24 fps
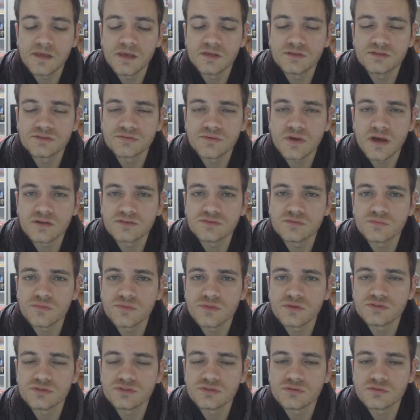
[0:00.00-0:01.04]
interacting
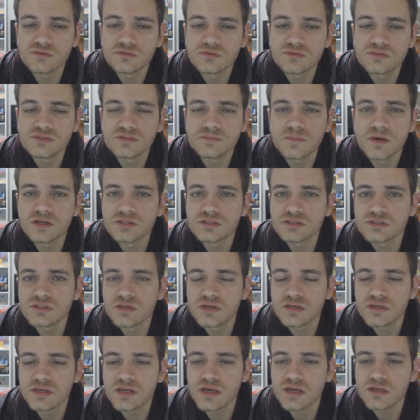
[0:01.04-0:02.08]
with the children as much as
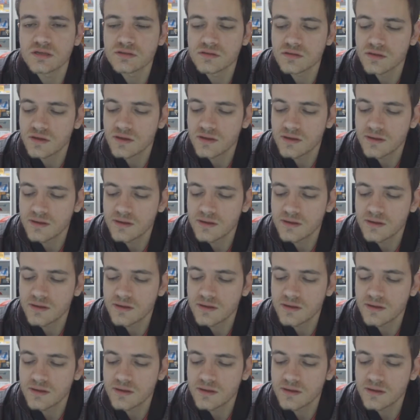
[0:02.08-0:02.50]
I can,